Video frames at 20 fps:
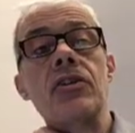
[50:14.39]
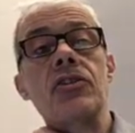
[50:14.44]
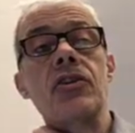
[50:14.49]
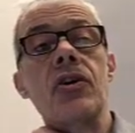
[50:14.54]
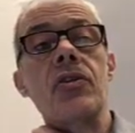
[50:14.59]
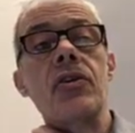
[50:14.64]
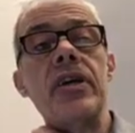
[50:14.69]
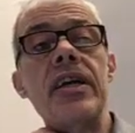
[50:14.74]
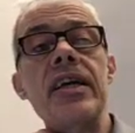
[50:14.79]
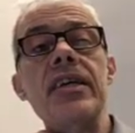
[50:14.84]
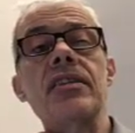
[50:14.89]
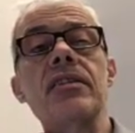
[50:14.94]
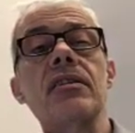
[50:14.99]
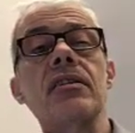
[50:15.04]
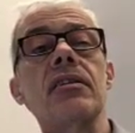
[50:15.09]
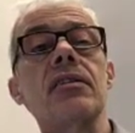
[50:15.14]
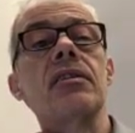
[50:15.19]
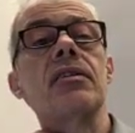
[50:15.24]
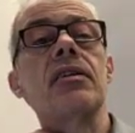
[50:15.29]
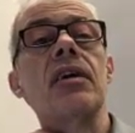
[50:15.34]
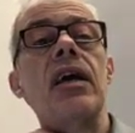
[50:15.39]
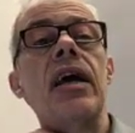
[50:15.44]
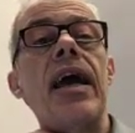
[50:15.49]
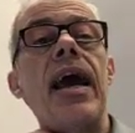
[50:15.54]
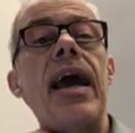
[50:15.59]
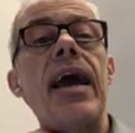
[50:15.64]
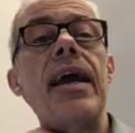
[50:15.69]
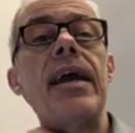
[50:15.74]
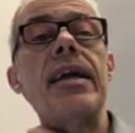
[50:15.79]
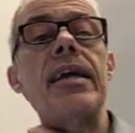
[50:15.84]
So there isn't
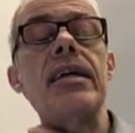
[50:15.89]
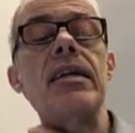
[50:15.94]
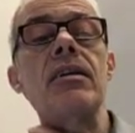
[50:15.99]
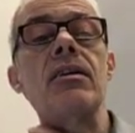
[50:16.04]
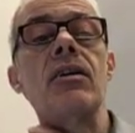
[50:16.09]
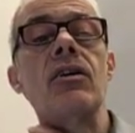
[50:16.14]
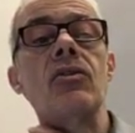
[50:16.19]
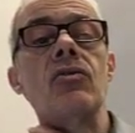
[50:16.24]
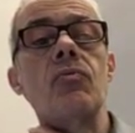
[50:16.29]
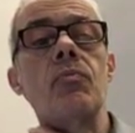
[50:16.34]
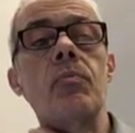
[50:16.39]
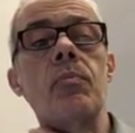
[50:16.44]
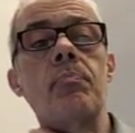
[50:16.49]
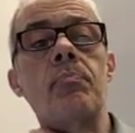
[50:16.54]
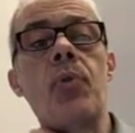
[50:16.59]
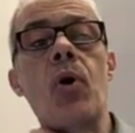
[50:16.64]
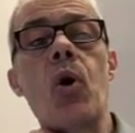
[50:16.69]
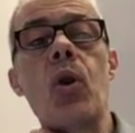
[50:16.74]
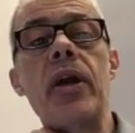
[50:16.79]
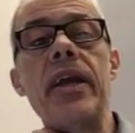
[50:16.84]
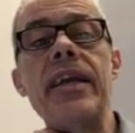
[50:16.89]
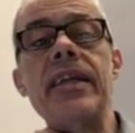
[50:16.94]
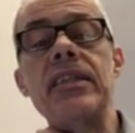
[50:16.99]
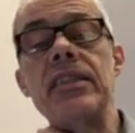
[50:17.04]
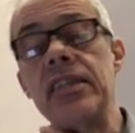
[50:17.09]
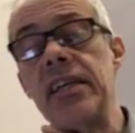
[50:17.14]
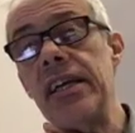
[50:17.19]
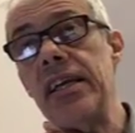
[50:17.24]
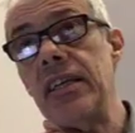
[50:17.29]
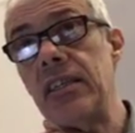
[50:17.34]
a poly
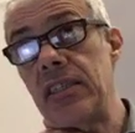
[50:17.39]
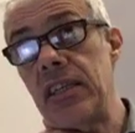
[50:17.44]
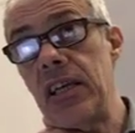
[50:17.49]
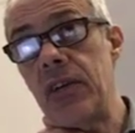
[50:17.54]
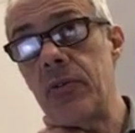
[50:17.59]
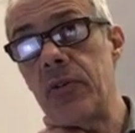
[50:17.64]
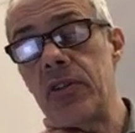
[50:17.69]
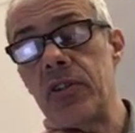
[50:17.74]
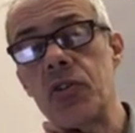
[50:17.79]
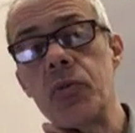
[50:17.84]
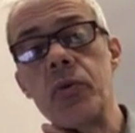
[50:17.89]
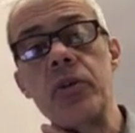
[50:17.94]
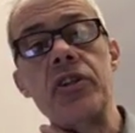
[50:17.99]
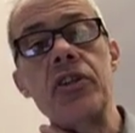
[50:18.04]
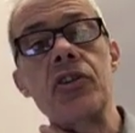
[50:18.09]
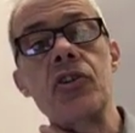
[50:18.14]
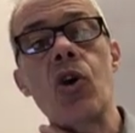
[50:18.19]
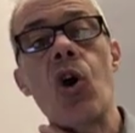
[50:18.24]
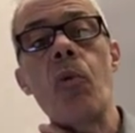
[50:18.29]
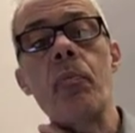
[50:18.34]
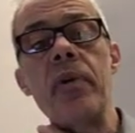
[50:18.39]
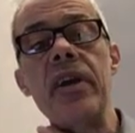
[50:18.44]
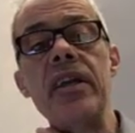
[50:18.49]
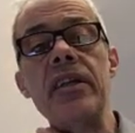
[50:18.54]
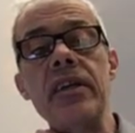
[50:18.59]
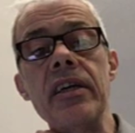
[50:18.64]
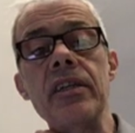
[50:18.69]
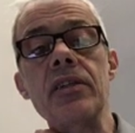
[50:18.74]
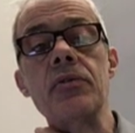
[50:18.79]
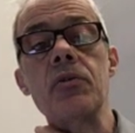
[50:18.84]
T sequence which is
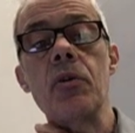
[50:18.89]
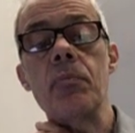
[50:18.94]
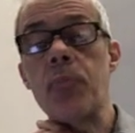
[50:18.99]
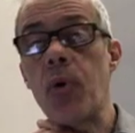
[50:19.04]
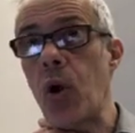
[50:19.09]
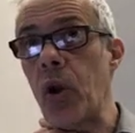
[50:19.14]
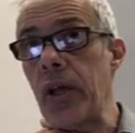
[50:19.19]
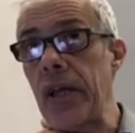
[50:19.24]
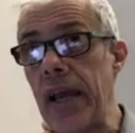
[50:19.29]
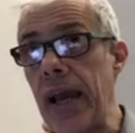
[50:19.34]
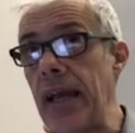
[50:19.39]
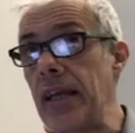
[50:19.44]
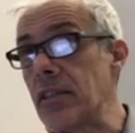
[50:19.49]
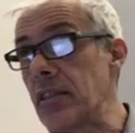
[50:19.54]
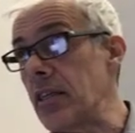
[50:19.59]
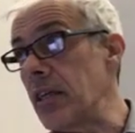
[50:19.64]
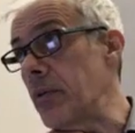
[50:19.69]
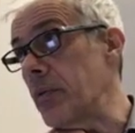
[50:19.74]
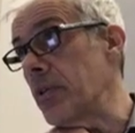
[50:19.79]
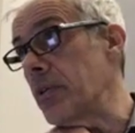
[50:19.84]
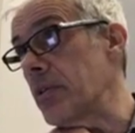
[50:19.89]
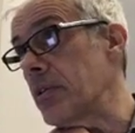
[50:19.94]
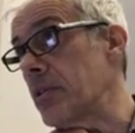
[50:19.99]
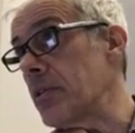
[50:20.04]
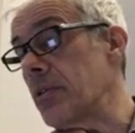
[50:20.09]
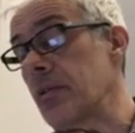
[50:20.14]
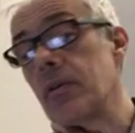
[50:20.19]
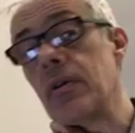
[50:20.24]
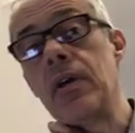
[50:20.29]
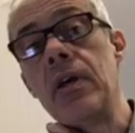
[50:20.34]
copied into a poly A
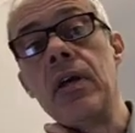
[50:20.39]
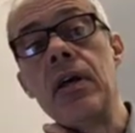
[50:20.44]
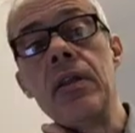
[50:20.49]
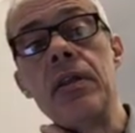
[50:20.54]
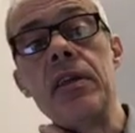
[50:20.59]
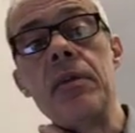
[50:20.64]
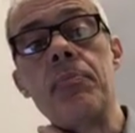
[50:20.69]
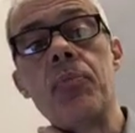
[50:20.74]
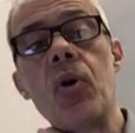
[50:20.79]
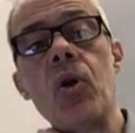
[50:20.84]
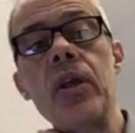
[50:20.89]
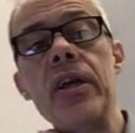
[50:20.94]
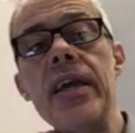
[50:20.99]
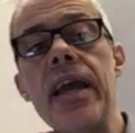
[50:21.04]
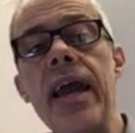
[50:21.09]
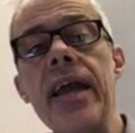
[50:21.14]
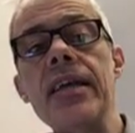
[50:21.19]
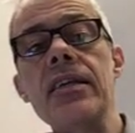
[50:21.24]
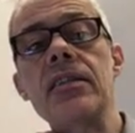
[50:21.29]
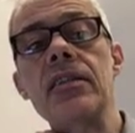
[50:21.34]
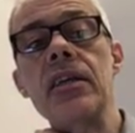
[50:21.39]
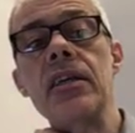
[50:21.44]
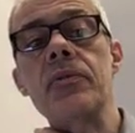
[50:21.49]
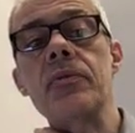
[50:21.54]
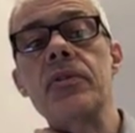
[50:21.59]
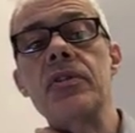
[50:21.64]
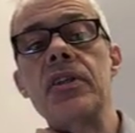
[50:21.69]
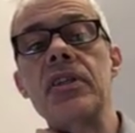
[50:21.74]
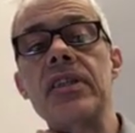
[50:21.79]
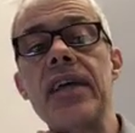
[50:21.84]
sequence the poly-A
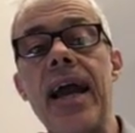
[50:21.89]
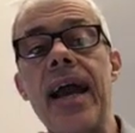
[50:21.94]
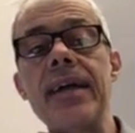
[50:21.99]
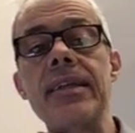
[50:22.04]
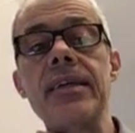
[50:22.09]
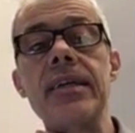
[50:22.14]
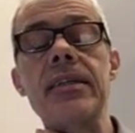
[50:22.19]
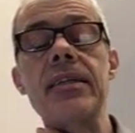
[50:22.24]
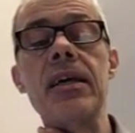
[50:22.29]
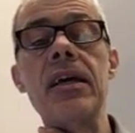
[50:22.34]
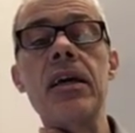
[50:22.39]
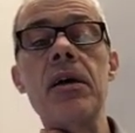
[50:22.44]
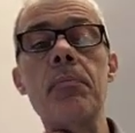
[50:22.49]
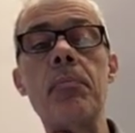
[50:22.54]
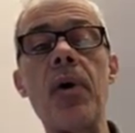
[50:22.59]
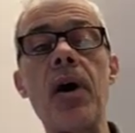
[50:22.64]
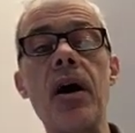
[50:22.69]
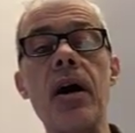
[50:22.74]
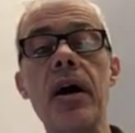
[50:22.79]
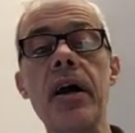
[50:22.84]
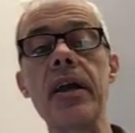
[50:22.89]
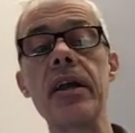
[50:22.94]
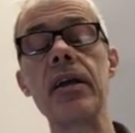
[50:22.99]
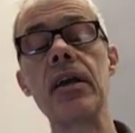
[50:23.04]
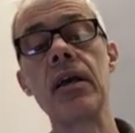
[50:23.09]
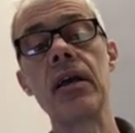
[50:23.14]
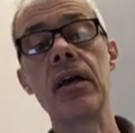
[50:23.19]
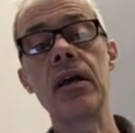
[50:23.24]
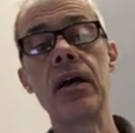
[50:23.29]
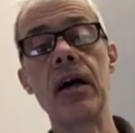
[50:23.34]
sequence is added by
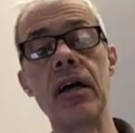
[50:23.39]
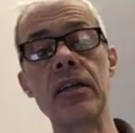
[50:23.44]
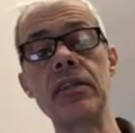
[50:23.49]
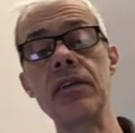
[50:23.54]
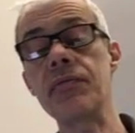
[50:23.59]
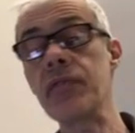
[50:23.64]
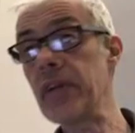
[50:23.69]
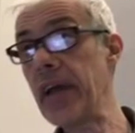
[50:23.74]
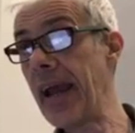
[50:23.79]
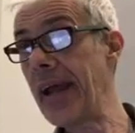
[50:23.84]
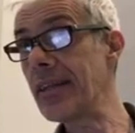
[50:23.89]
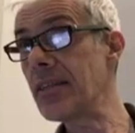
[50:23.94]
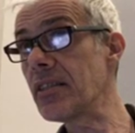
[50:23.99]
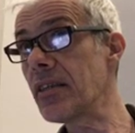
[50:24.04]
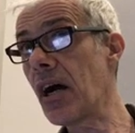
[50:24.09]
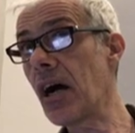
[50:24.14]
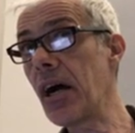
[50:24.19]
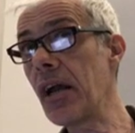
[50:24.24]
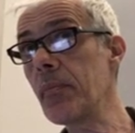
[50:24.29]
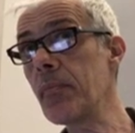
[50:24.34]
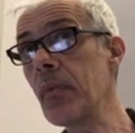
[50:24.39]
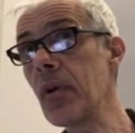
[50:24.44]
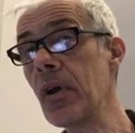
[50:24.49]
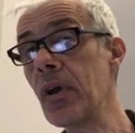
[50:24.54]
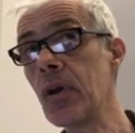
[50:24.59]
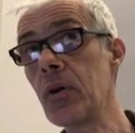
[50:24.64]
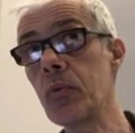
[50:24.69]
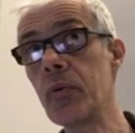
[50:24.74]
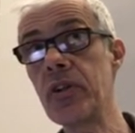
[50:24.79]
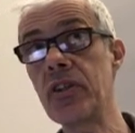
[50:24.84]
a different enzyme
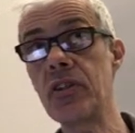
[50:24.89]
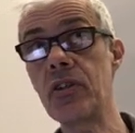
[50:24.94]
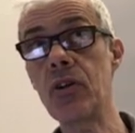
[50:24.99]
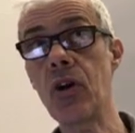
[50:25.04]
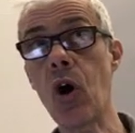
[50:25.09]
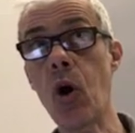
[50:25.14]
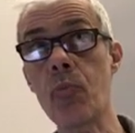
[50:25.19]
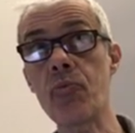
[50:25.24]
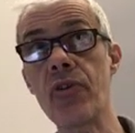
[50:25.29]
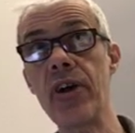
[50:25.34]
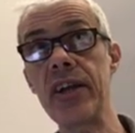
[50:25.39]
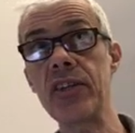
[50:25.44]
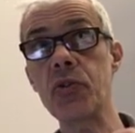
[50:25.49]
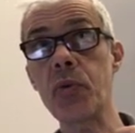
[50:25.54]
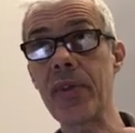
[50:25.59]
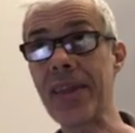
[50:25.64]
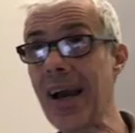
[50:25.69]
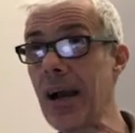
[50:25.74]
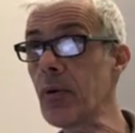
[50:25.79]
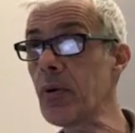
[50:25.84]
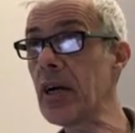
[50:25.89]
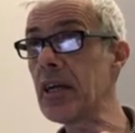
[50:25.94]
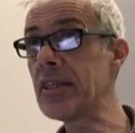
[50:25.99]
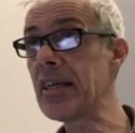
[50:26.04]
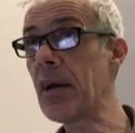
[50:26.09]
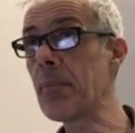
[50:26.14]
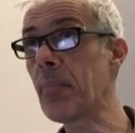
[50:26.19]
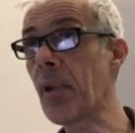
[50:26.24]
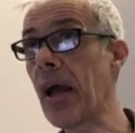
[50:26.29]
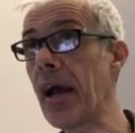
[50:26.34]
which operates without a
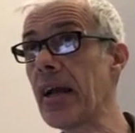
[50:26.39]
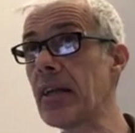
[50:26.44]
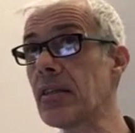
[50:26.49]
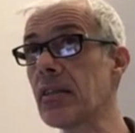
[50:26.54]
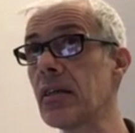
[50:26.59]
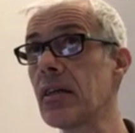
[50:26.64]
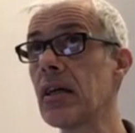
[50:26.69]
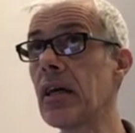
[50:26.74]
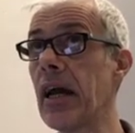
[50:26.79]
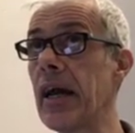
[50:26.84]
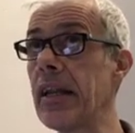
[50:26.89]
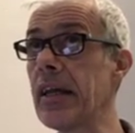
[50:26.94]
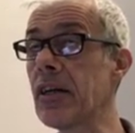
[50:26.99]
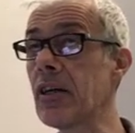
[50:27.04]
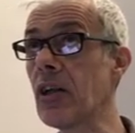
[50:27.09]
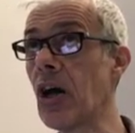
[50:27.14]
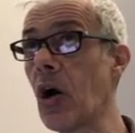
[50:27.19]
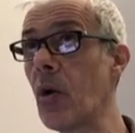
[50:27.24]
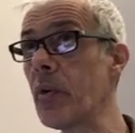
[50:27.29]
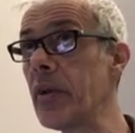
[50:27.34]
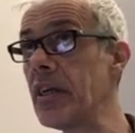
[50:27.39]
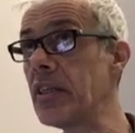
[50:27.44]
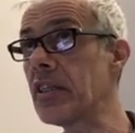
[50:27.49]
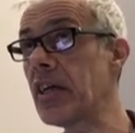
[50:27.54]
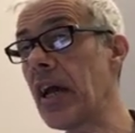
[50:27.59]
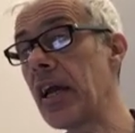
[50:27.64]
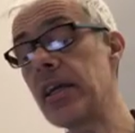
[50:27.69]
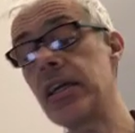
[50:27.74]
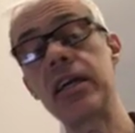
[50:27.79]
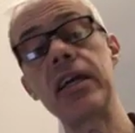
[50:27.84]
template and it can only
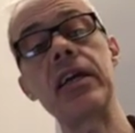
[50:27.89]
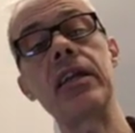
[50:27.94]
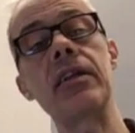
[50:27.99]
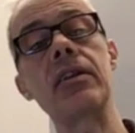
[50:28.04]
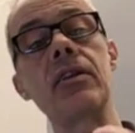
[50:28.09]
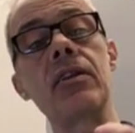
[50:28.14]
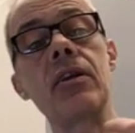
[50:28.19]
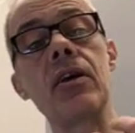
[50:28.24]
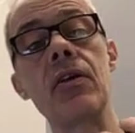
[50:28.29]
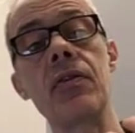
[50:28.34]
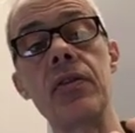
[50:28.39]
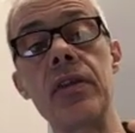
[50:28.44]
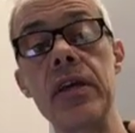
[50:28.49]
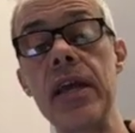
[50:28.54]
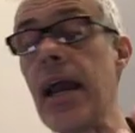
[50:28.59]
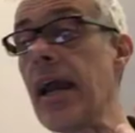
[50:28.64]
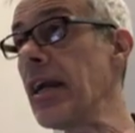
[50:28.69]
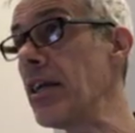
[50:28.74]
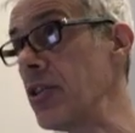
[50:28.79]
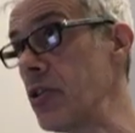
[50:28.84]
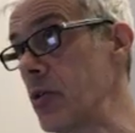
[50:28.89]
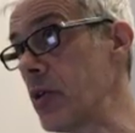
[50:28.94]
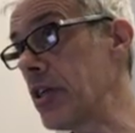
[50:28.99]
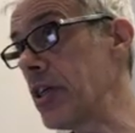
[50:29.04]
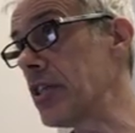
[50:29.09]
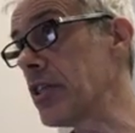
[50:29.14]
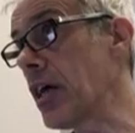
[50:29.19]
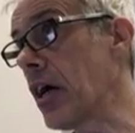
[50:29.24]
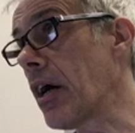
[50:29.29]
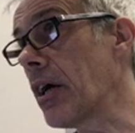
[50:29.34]
take in the A
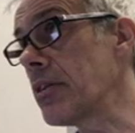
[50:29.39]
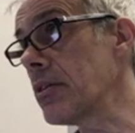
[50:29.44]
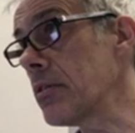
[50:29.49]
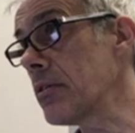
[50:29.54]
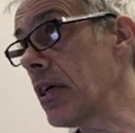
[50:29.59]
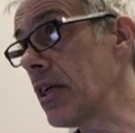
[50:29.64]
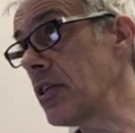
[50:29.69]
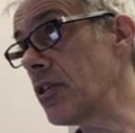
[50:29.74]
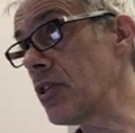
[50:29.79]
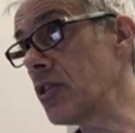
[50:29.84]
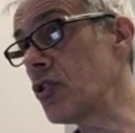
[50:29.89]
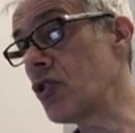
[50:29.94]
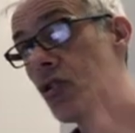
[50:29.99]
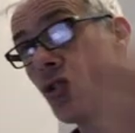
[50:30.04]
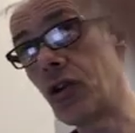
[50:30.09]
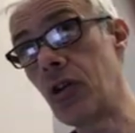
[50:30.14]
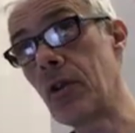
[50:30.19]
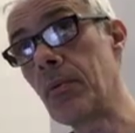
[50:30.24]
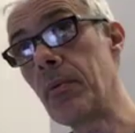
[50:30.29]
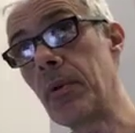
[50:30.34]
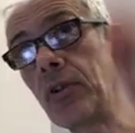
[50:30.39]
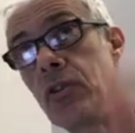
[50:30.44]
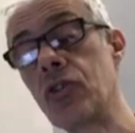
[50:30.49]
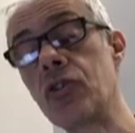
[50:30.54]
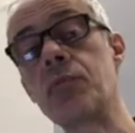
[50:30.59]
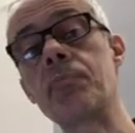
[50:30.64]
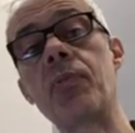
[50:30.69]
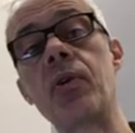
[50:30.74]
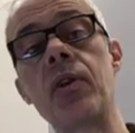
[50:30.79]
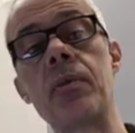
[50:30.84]
nucleotide and just,
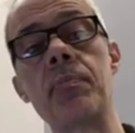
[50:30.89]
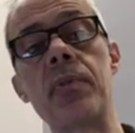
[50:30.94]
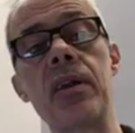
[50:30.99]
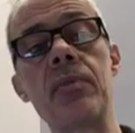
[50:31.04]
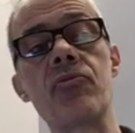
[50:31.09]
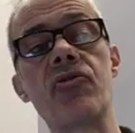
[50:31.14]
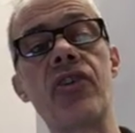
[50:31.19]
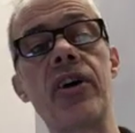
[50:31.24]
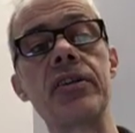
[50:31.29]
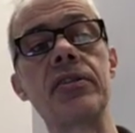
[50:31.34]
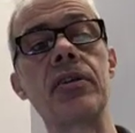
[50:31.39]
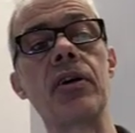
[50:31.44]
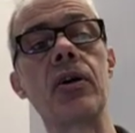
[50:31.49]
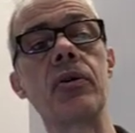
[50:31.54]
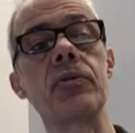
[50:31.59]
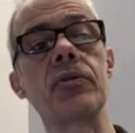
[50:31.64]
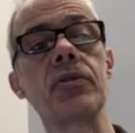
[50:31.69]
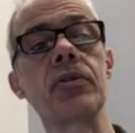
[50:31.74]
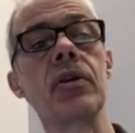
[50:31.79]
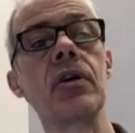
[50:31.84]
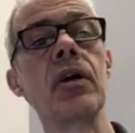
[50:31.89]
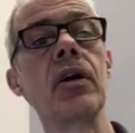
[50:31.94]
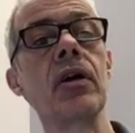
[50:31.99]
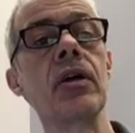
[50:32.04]
just polymerize those.